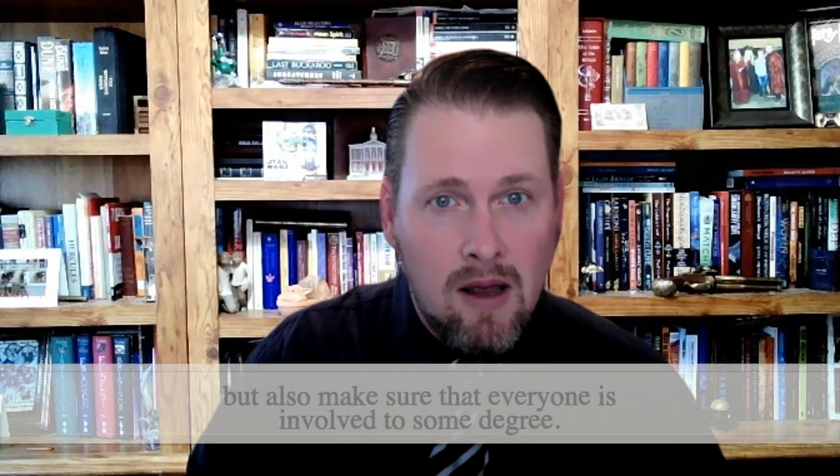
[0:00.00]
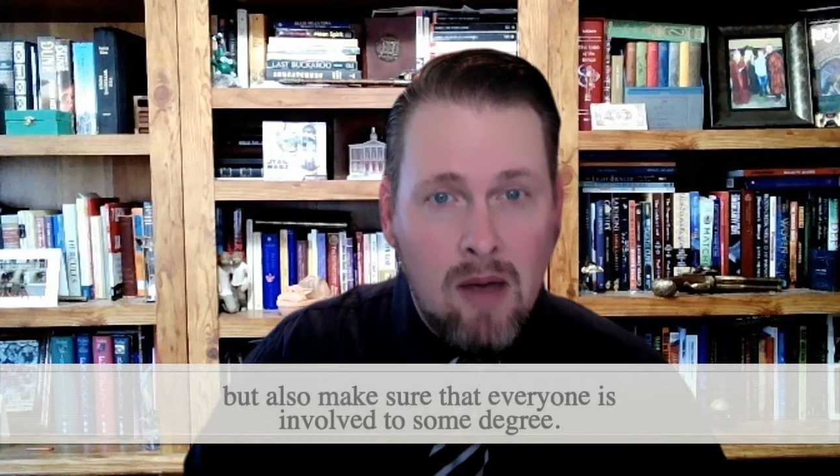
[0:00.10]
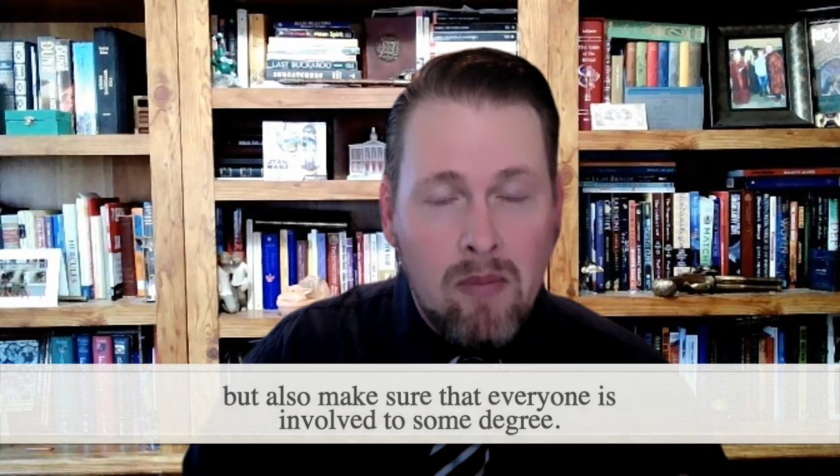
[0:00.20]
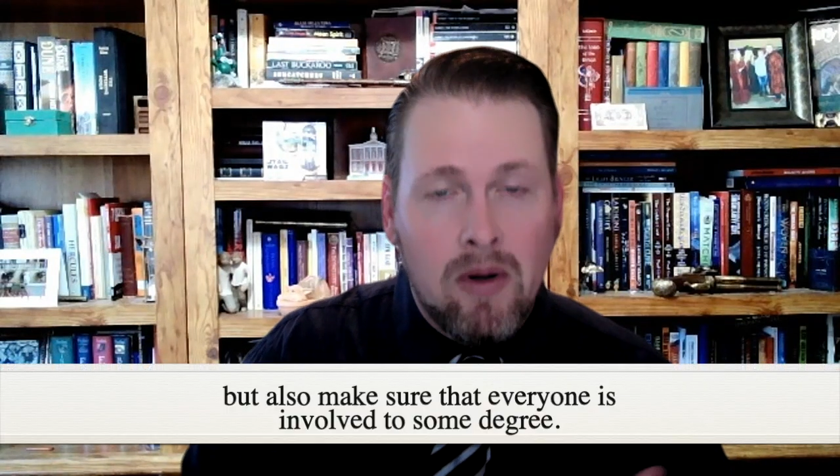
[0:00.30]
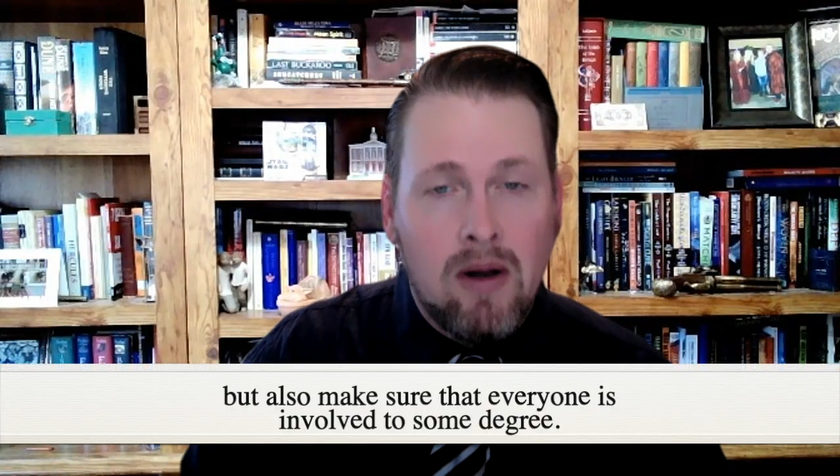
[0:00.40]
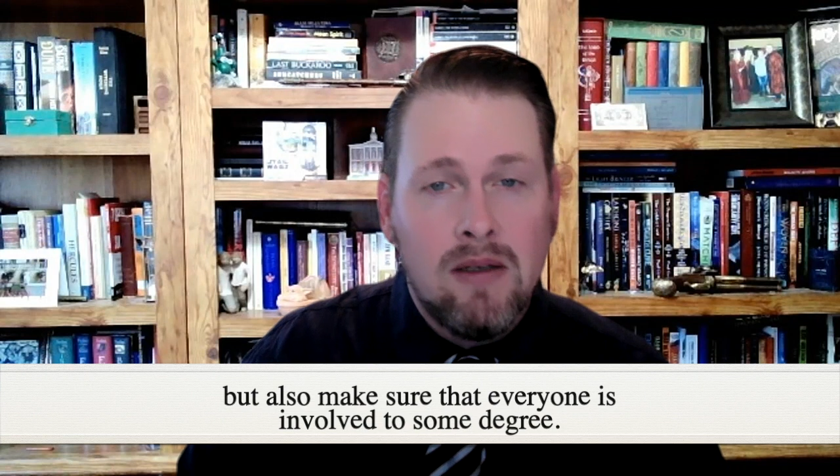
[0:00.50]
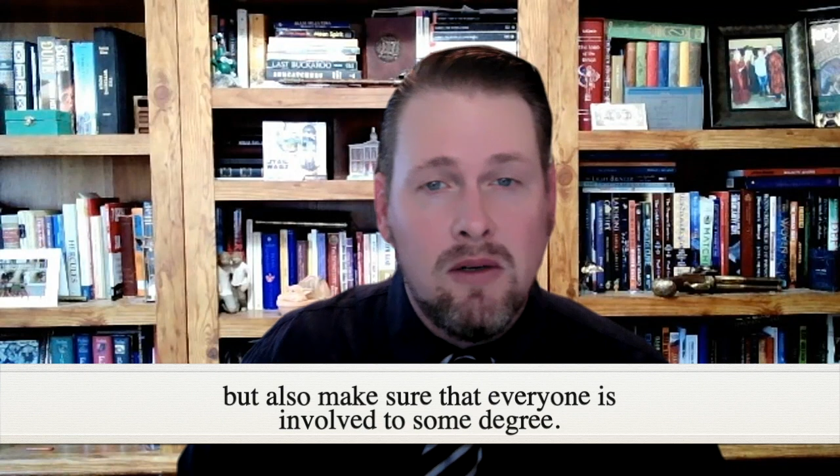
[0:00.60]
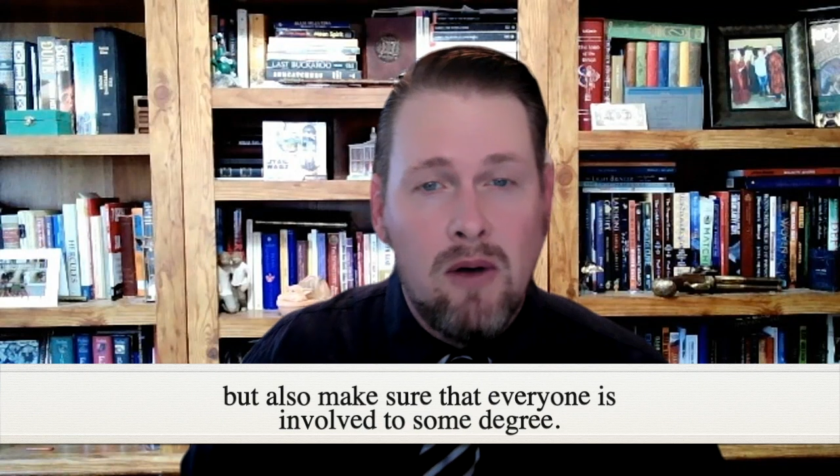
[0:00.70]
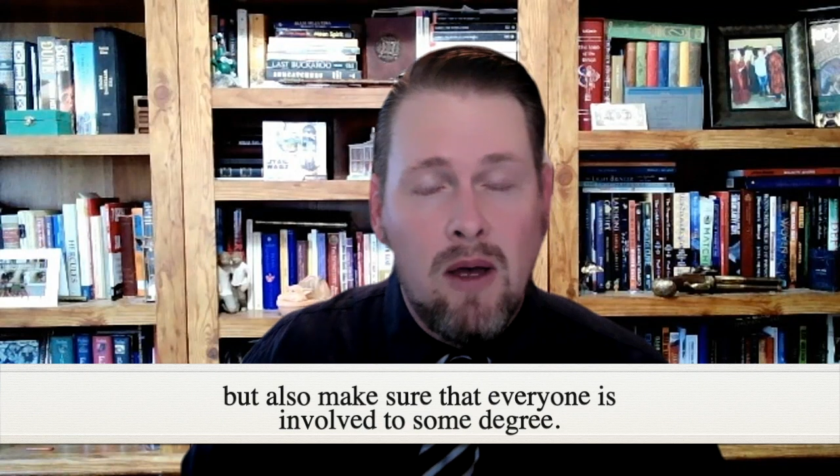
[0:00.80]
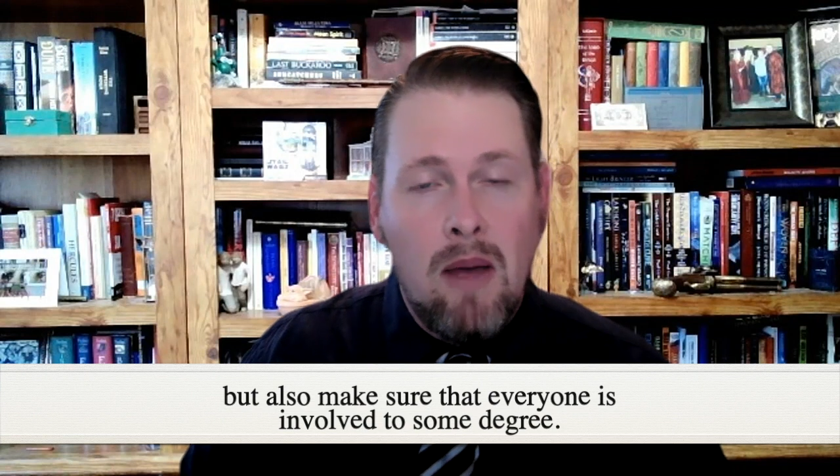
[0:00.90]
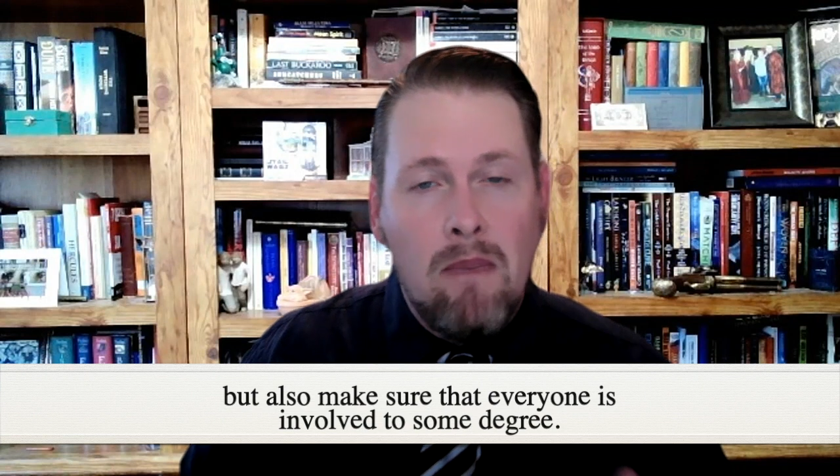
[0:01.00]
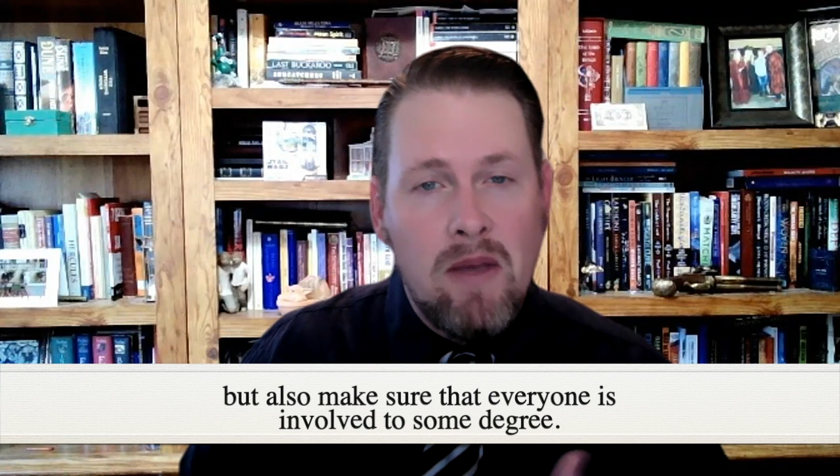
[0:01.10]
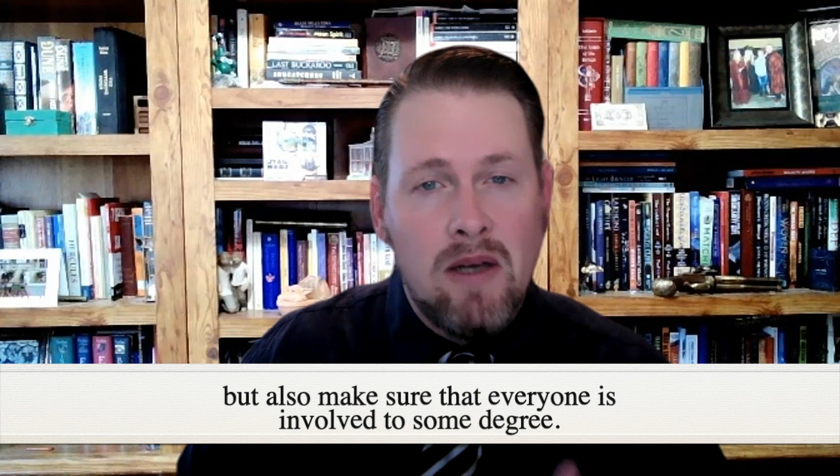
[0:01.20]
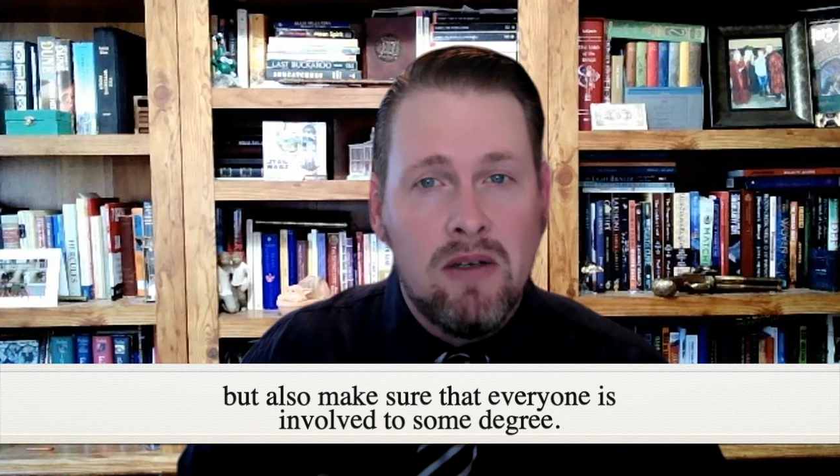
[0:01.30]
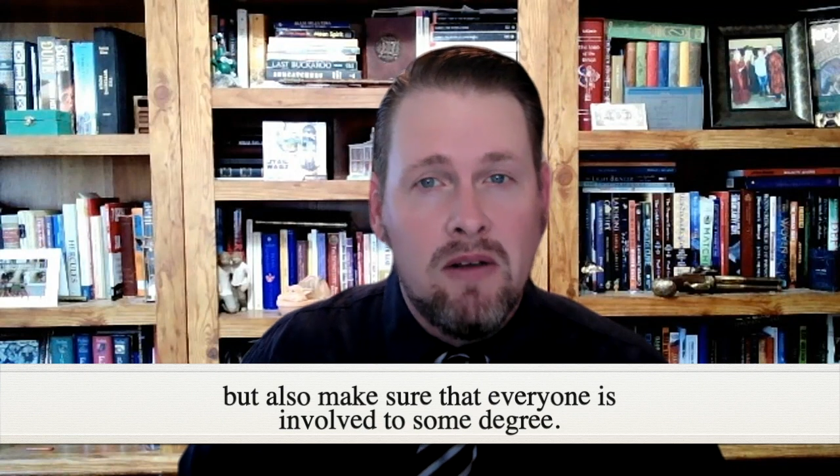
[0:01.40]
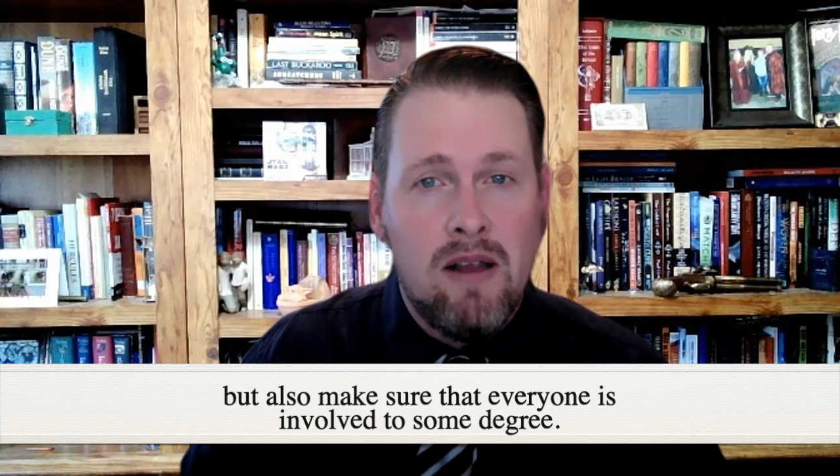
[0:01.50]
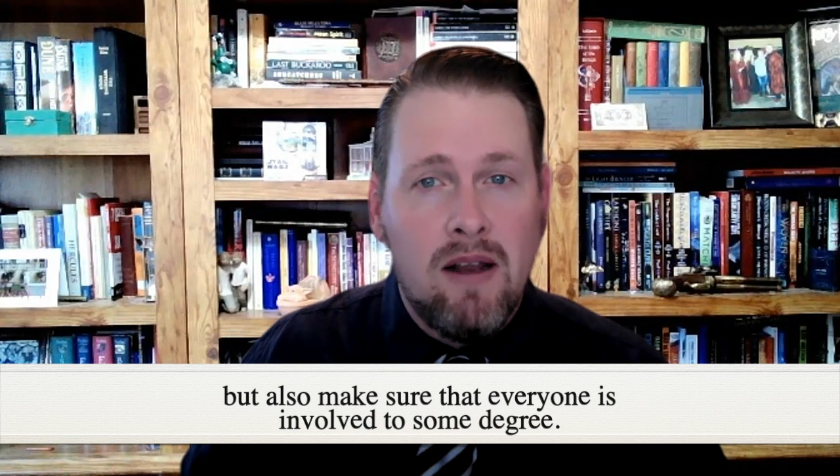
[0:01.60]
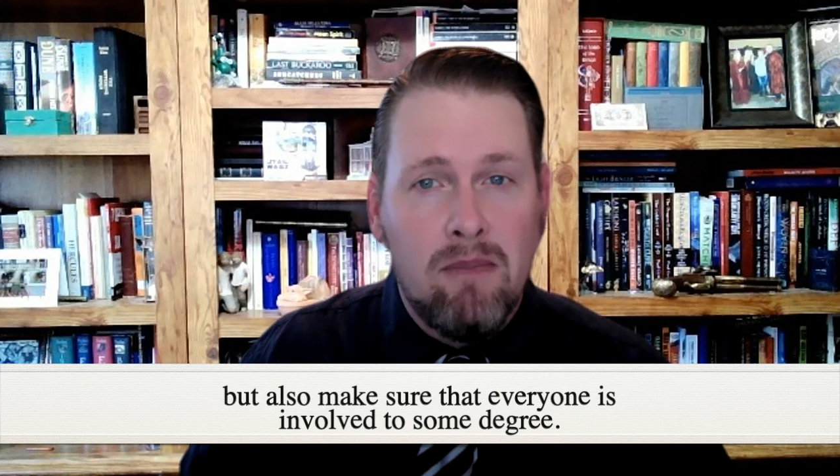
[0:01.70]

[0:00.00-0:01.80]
but also make sure that